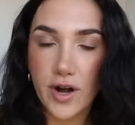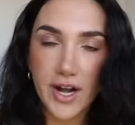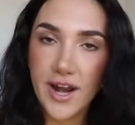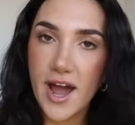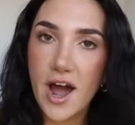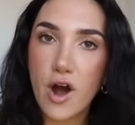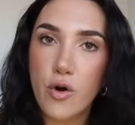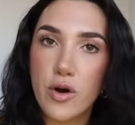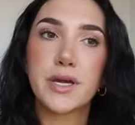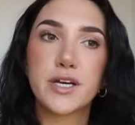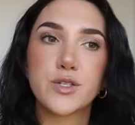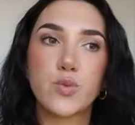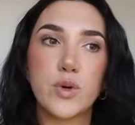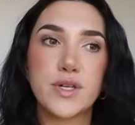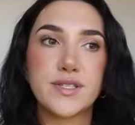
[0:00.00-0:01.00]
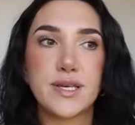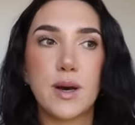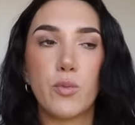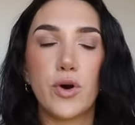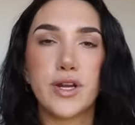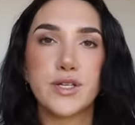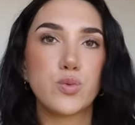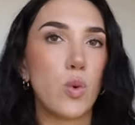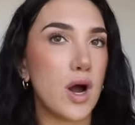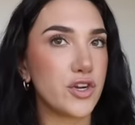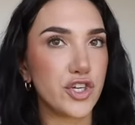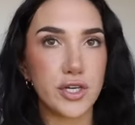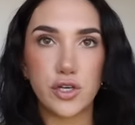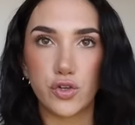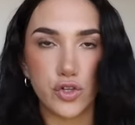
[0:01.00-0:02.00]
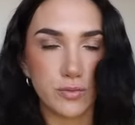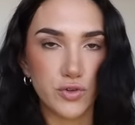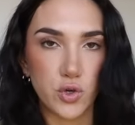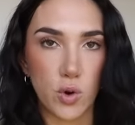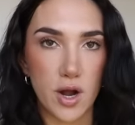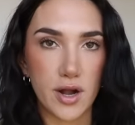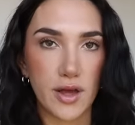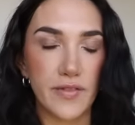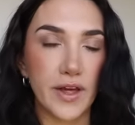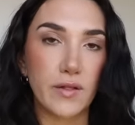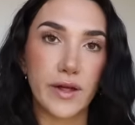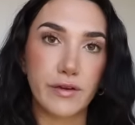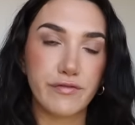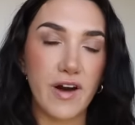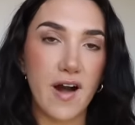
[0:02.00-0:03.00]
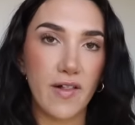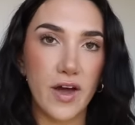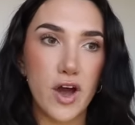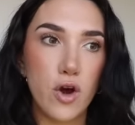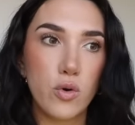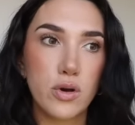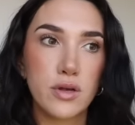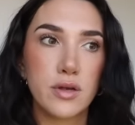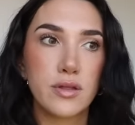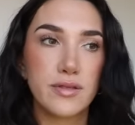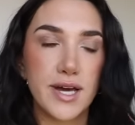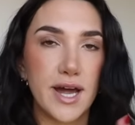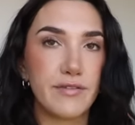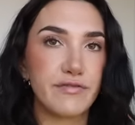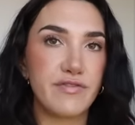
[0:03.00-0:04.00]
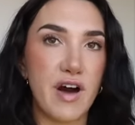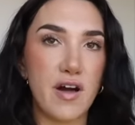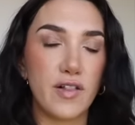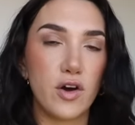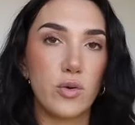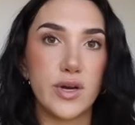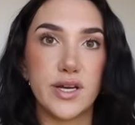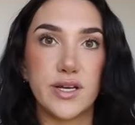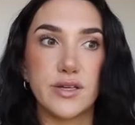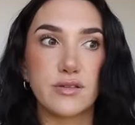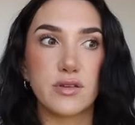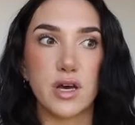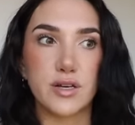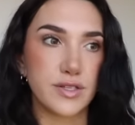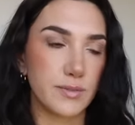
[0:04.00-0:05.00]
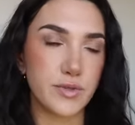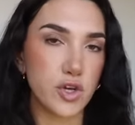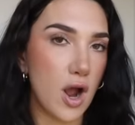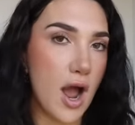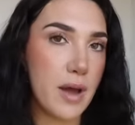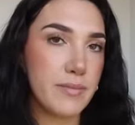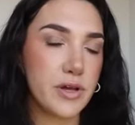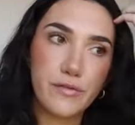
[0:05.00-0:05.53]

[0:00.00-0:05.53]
right now because when someone is watching a YouTube short and they click follow, that follow is a subscribe.